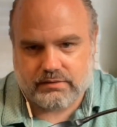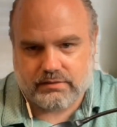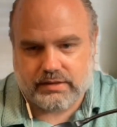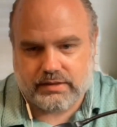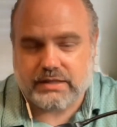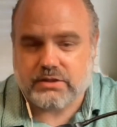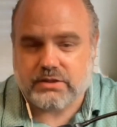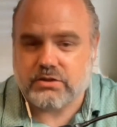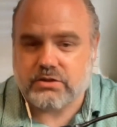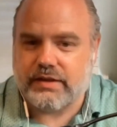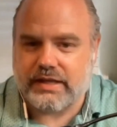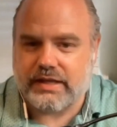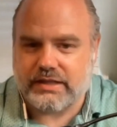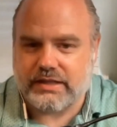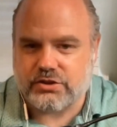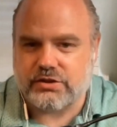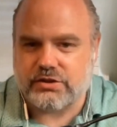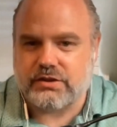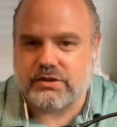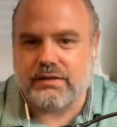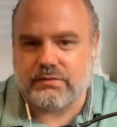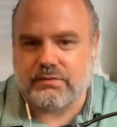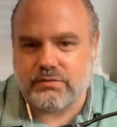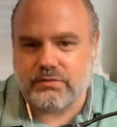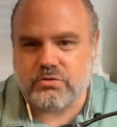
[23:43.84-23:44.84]
Okay, so that
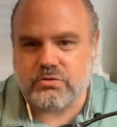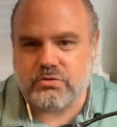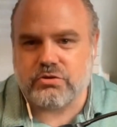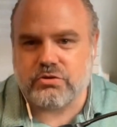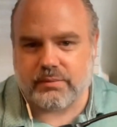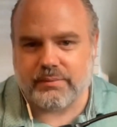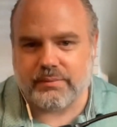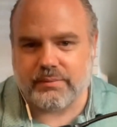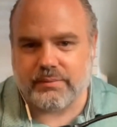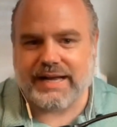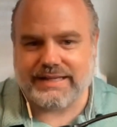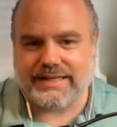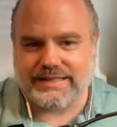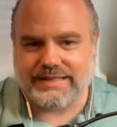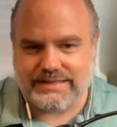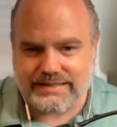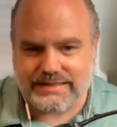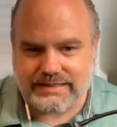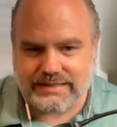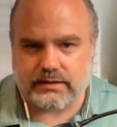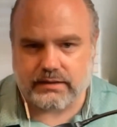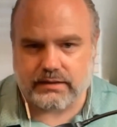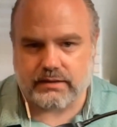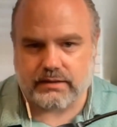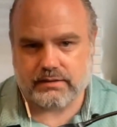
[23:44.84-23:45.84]
should give you some
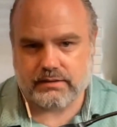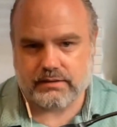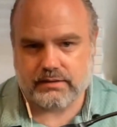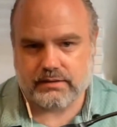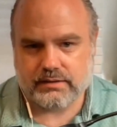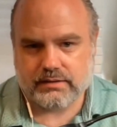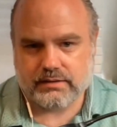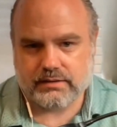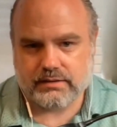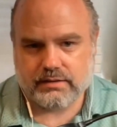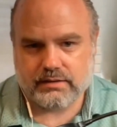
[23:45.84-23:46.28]
idea